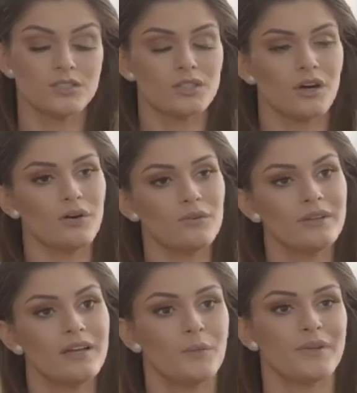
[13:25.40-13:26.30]
So
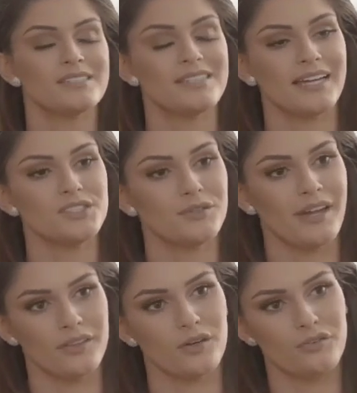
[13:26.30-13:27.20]
we decided to
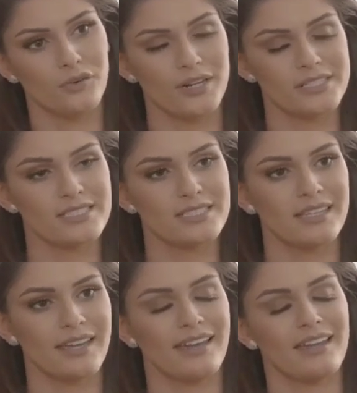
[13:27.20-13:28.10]
unite our forces
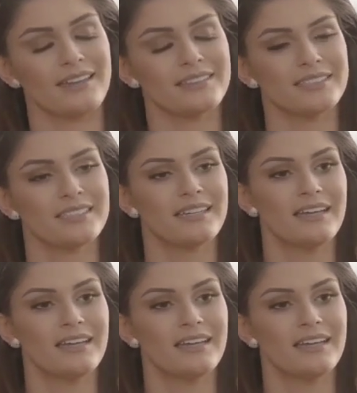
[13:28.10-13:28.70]
and